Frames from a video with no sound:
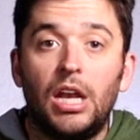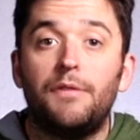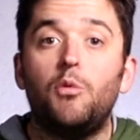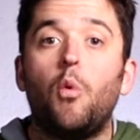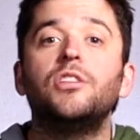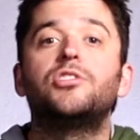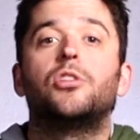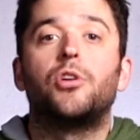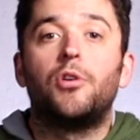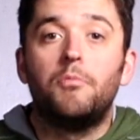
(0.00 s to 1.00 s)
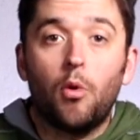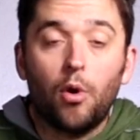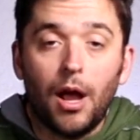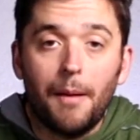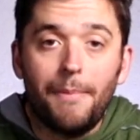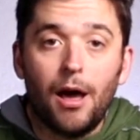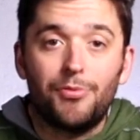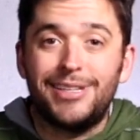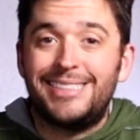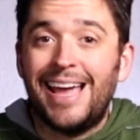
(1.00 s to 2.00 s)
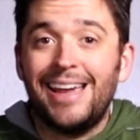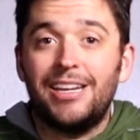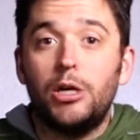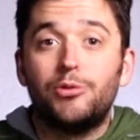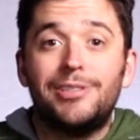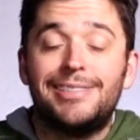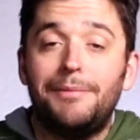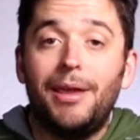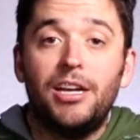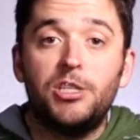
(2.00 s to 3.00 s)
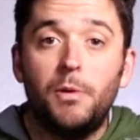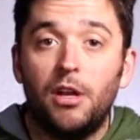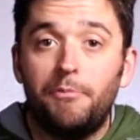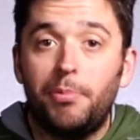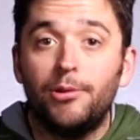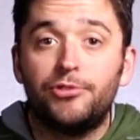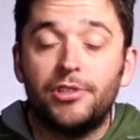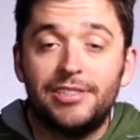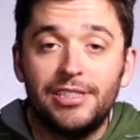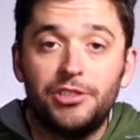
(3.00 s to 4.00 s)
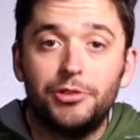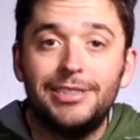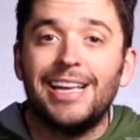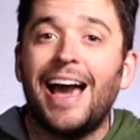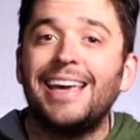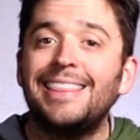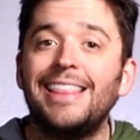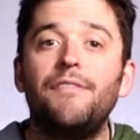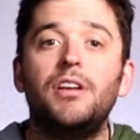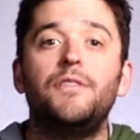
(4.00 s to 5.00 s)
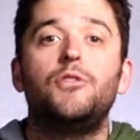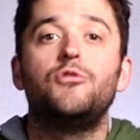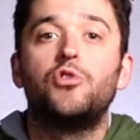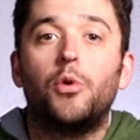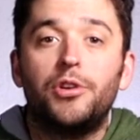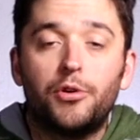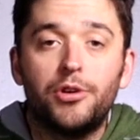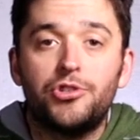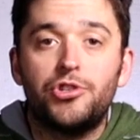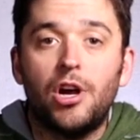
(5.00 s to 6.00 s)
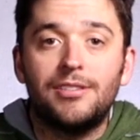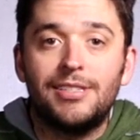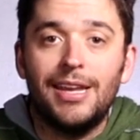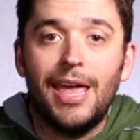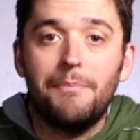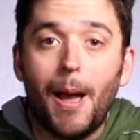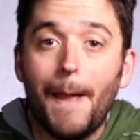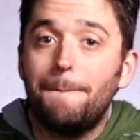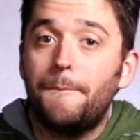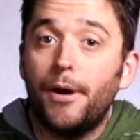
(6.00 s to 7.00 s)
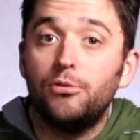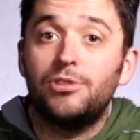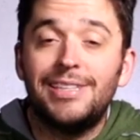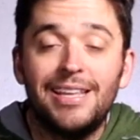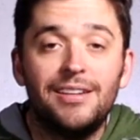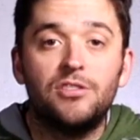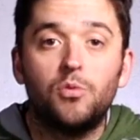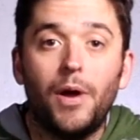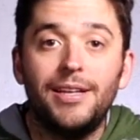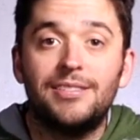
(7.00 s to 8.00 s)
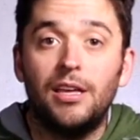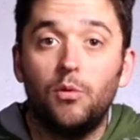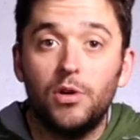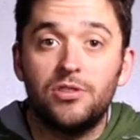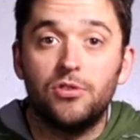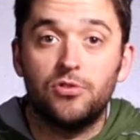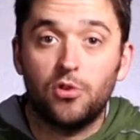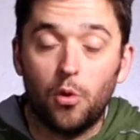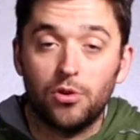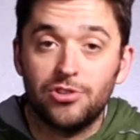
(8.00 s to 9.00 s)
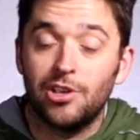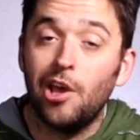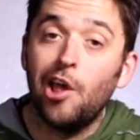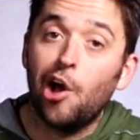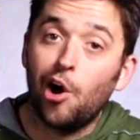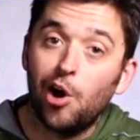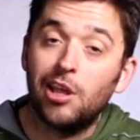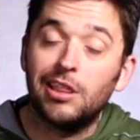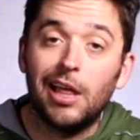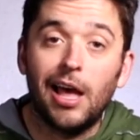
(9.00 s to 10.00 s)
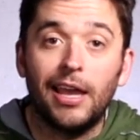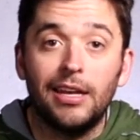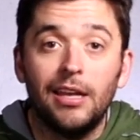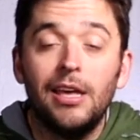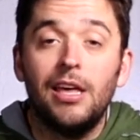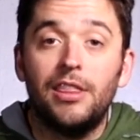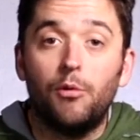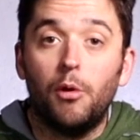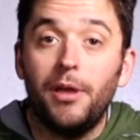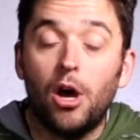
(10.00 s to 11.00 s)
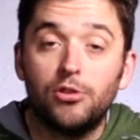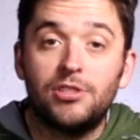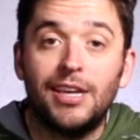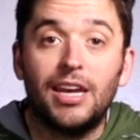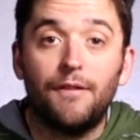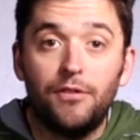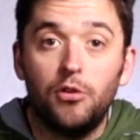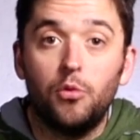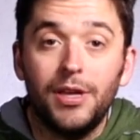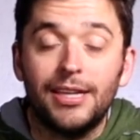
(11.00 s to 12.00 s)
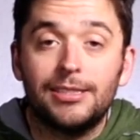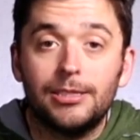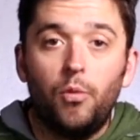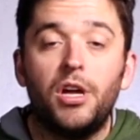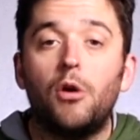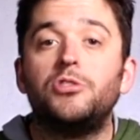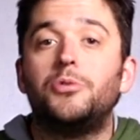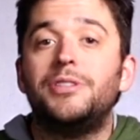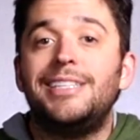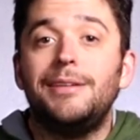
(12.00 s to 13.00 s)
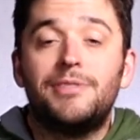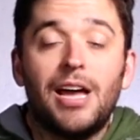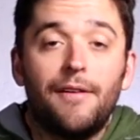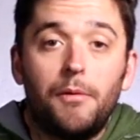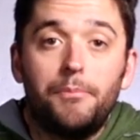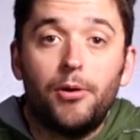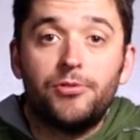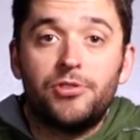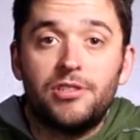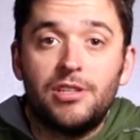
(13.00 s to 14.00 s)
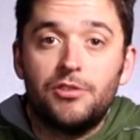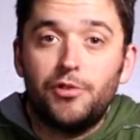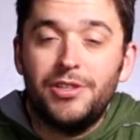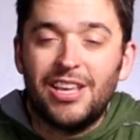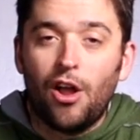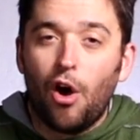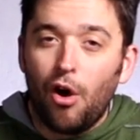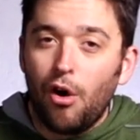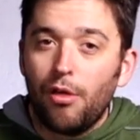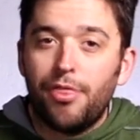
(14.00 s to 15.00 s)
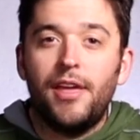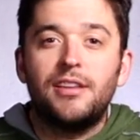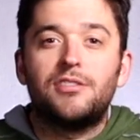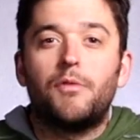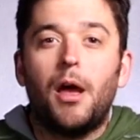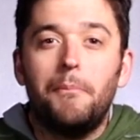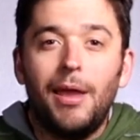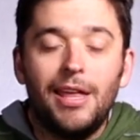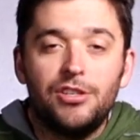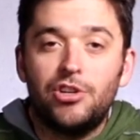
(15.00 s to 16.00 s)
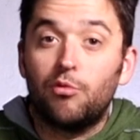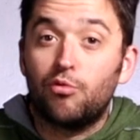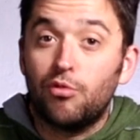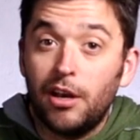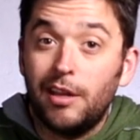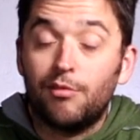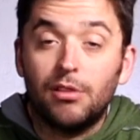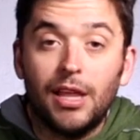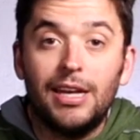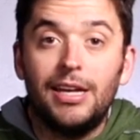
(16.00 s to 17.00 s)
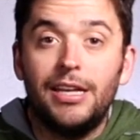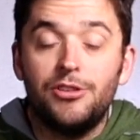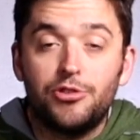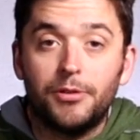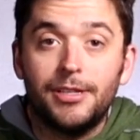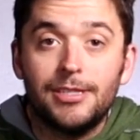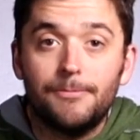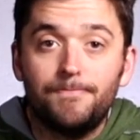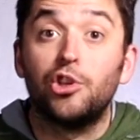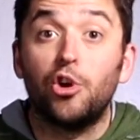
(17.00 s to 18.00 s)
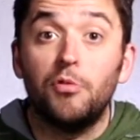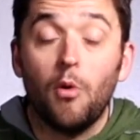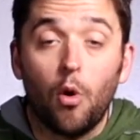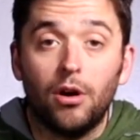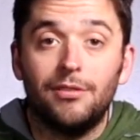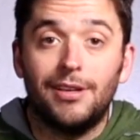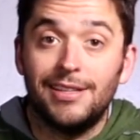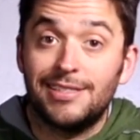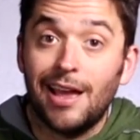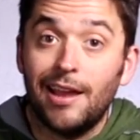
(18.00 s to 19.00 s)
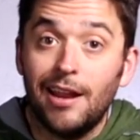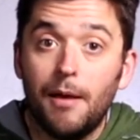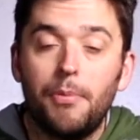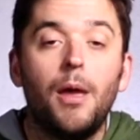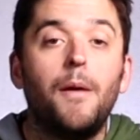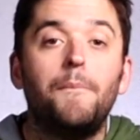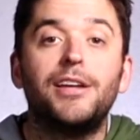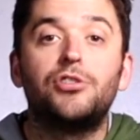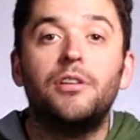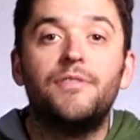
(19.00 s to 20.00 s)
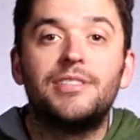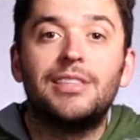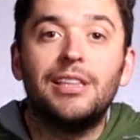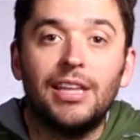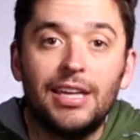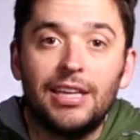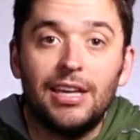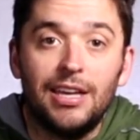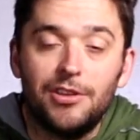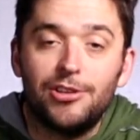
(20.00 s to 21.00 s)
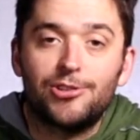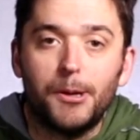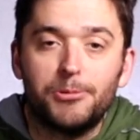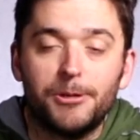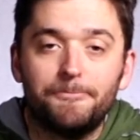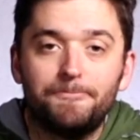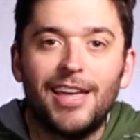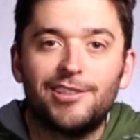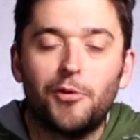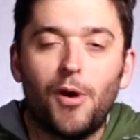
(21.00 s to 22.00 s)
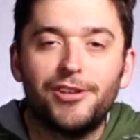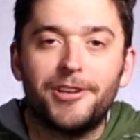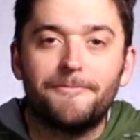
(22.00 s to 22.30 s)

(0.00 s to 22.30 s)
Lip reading: And if you want to learn more about the diagnosis and management of bone stress injuries, I'd love it if you joined Chris Johnson and my Bones, Tendons, Weights, and Whistles course online that we'll be hosting in a few weeks. We go into a deep dive on bone stress injuries and all things around managing running-related injuries. To learn more and sign up, make sure to visit the link in the description. Thanks for watching.